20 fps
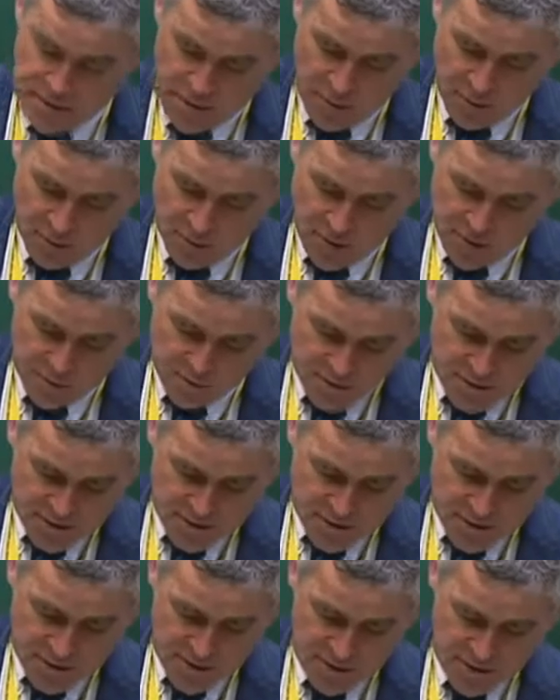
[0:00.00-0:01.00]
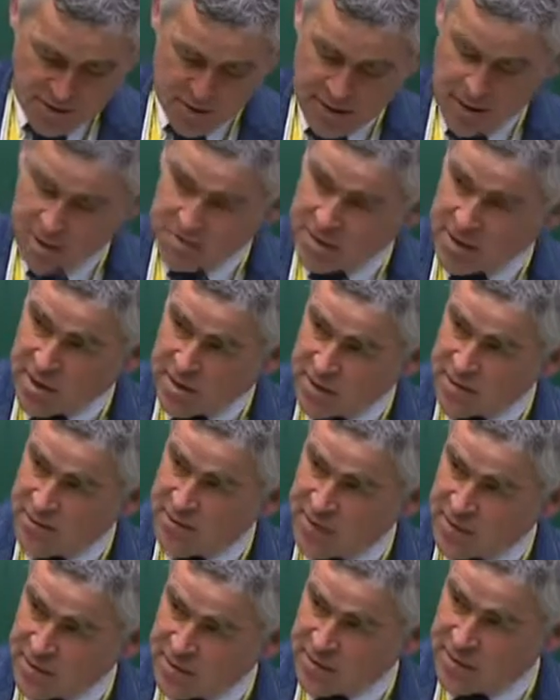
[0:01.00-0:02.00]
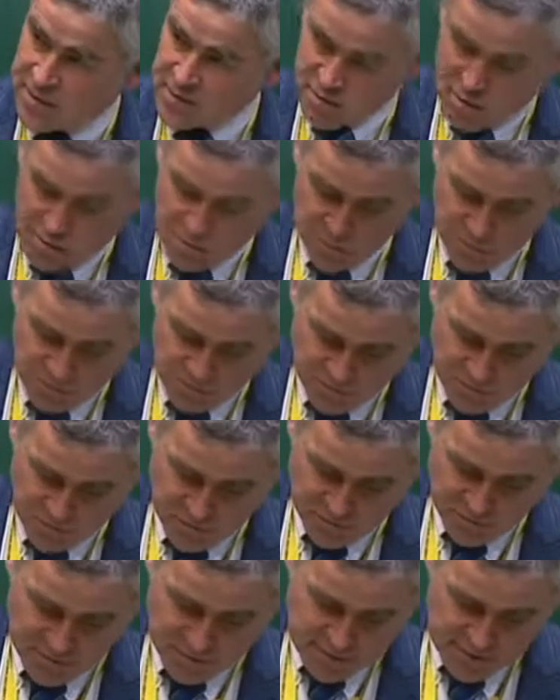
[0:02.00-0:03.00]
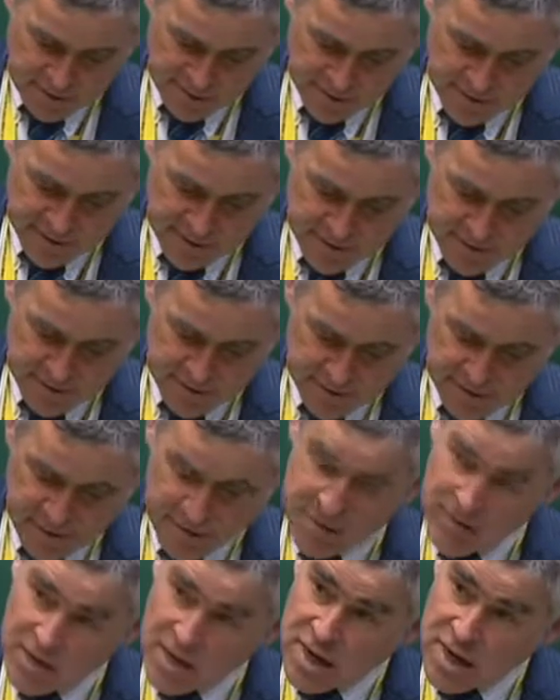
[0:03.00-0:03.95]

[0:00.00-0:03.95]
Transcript: And why was that? Because they feared the young would vote for independence.